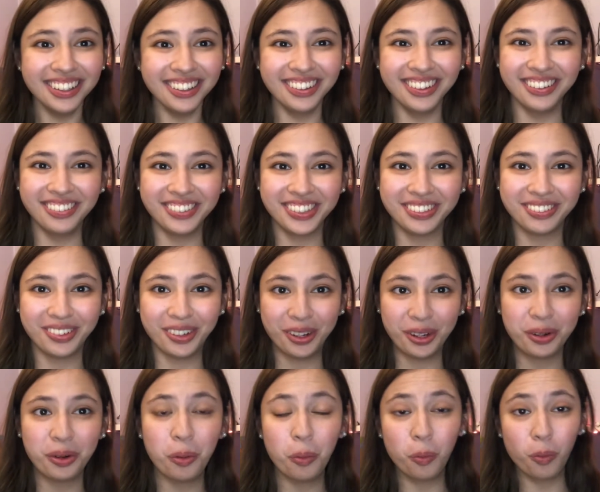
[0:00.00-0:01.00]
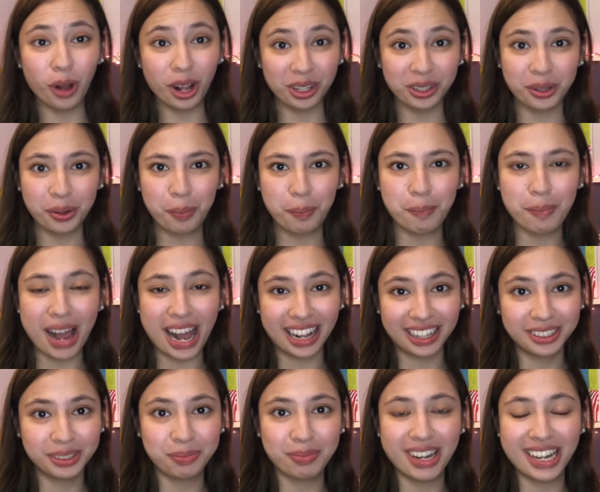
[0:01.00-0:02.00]
Everyone, welcome back
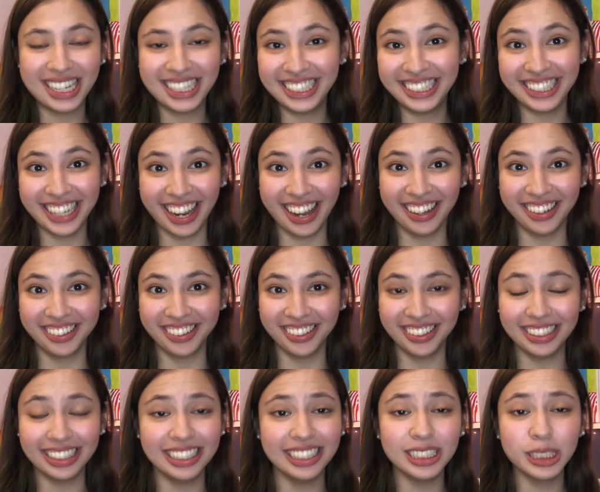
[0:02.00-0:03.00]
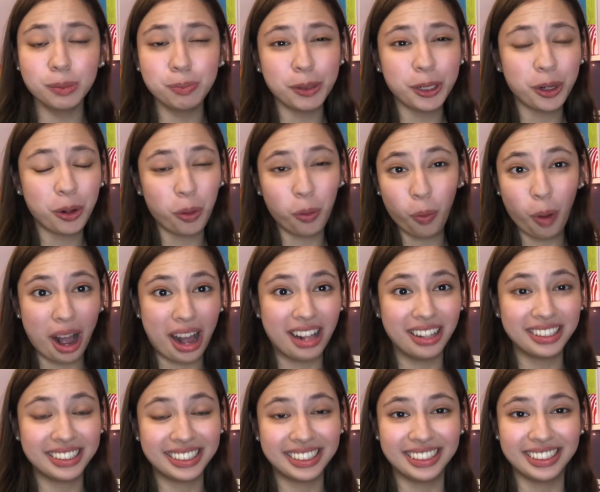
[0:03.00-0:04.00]
to my channel. It's been a
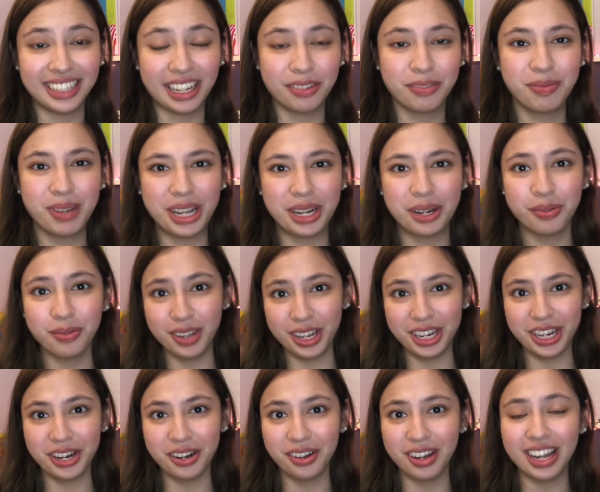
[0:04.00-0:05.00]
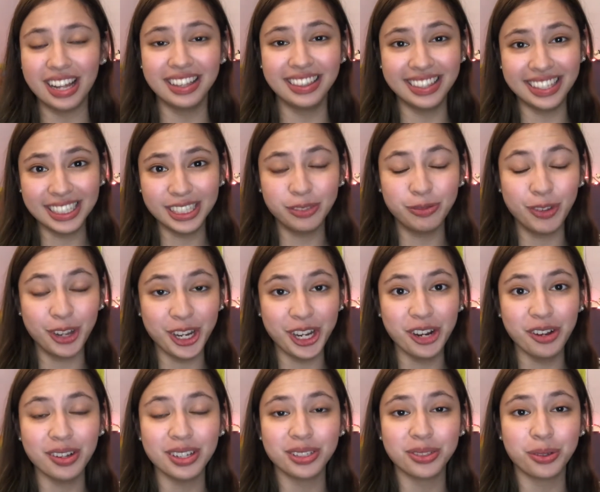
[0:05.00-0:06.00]
while since I've made a video, and this video
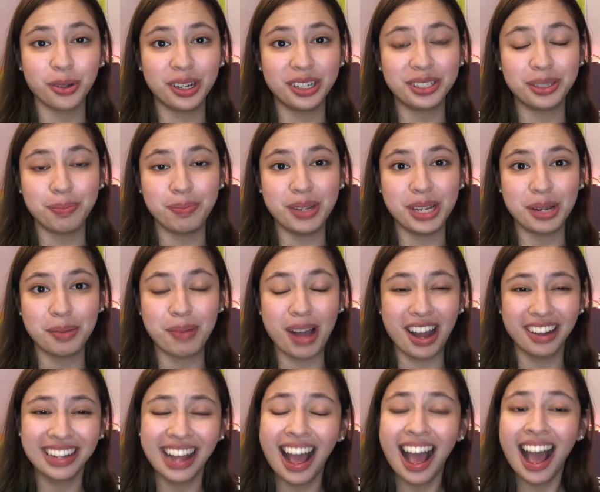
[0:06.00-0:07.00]
is going to be about